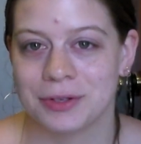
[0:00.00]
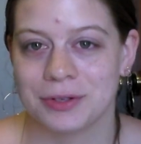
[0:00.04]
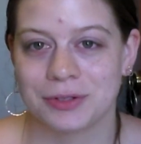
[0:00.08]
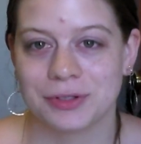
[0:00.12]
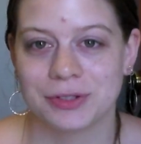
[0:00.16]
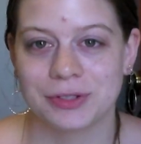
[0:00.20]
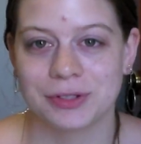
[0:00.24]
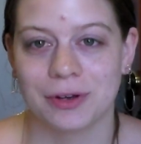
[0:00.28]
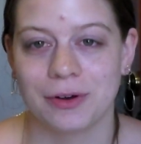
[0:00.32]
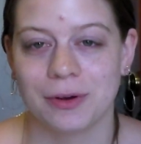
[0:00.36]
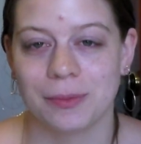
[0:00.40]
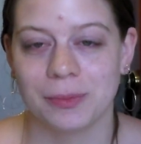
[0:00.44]

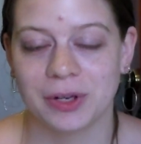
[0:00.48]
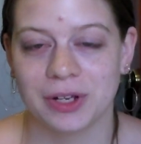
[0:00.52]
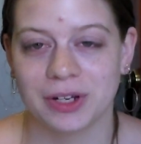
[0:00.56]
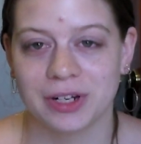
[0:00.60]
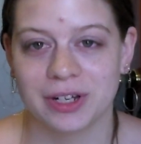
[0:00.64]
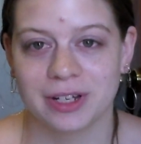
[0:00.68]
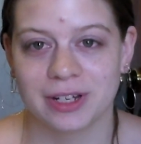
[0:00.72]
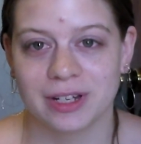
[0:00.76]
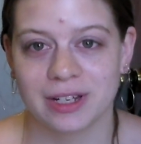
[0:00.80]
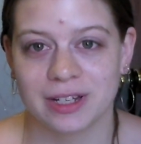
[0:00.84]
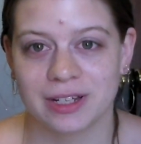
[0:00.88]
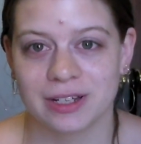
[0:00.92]
so I'm
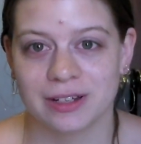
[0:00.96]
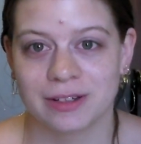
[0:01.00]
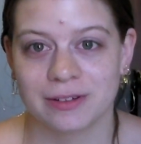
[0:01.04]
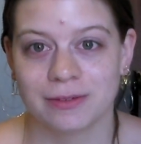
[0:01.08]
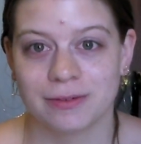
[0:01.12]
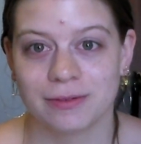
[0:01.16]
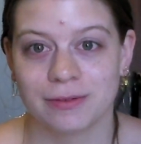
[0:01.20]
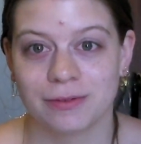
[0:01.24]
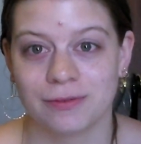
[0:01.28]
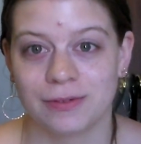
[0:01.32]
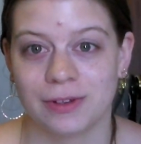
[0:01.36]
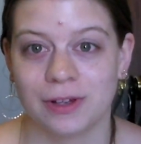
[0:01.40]
gonna
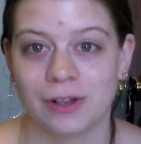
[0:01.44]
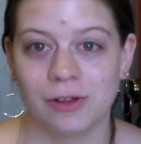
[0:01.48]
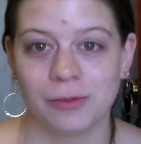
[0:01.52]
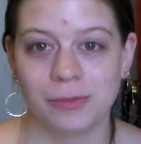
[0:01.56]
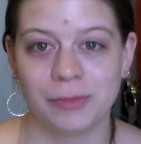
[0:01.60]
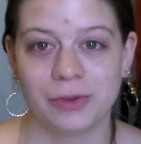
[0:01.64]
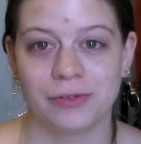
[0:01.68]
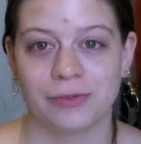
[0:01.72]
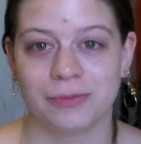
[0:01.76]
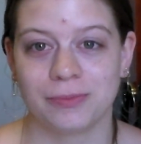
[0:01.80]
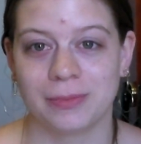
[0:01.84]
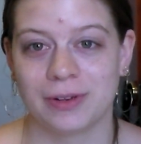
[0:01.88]

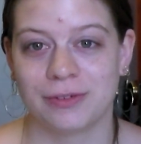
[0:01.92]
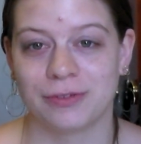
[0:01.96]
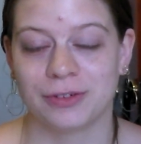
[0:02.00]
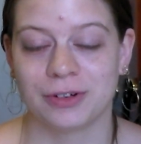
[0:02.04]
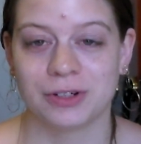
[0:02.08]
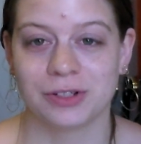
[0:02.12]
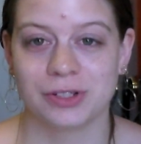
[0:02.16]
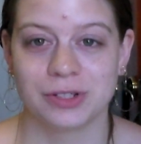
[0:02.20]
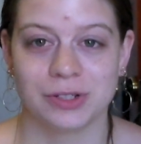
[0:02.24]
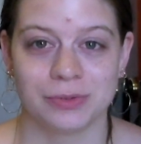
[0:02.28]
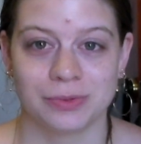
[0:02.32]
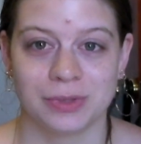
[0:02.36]
film my
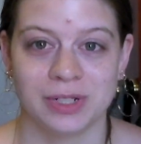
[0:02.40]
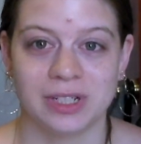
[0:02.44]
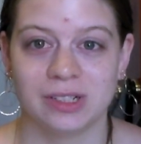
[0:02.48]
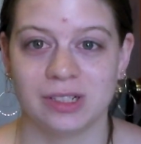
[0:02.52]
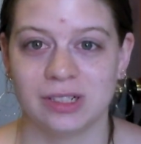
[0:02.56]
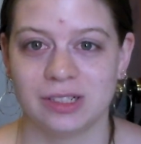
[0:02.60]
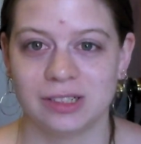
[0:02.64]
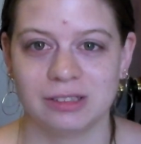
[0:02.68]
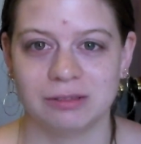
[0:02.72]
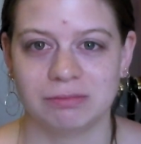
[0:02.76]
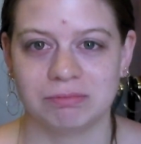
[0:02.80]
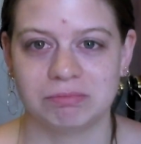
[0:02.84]
first
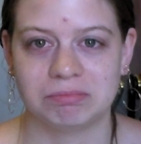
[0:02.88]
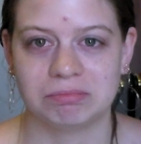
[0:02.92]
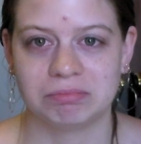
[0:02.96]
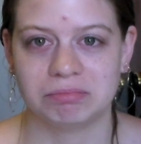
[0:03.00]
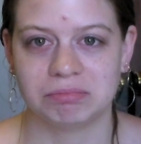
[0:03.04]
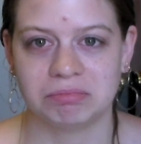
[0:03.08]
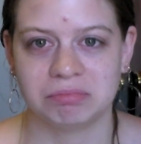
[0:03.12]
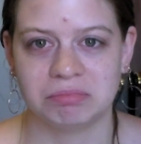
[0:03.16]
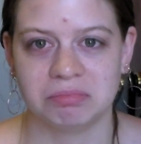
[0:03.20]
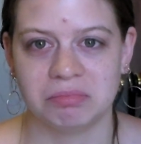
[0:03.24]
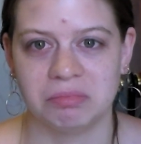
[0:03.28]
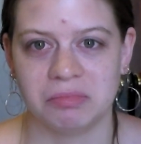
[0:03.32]
real
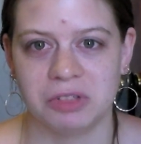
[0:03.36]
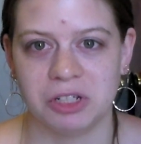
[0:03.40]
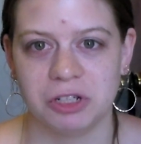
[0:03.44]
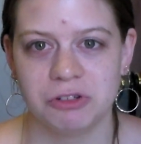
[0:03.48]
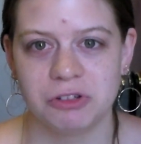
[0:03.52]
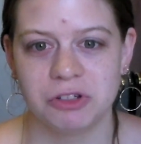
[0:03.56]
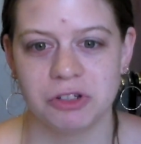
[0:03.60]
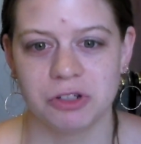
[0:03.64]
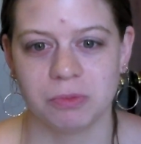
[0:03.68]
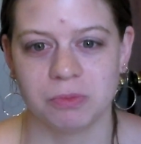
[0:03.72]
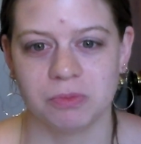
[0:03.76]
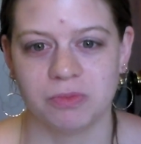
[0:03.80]

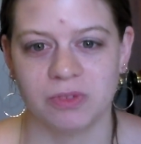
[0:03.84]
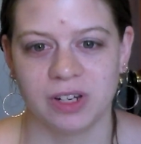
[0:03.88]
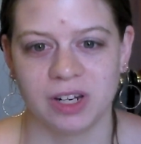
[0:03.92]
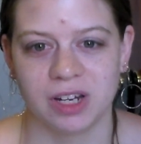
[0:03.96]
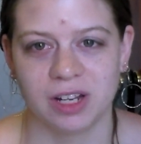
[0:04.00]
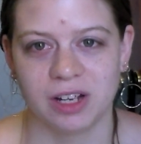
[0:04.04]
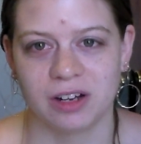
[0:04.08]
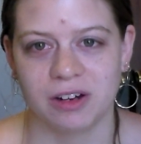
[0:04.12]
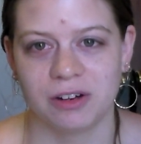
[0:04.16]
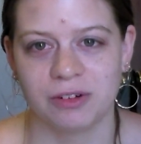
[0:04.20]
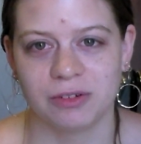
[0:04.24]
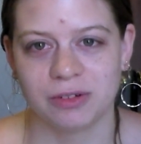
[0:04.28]
YouTube
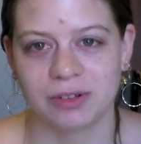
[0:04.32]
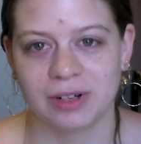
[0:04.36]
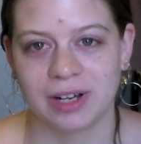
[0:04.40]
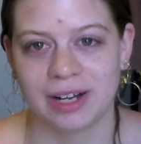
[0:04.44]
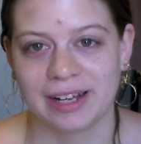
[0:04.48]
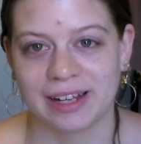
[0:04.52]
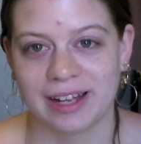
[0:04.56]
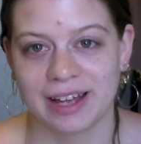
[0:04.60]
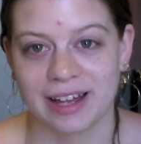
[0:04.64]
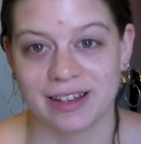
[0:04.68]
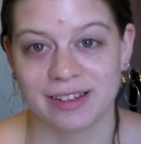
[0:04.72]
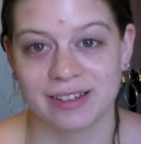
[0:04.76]
video,
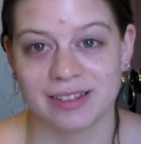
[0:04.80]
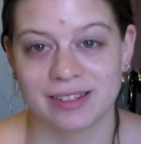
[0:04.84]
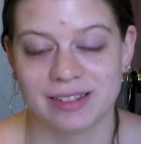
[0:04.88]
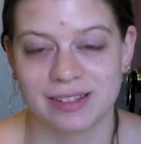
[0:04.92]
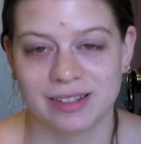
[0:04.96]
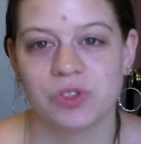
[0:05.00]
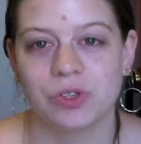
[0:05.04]
I guess.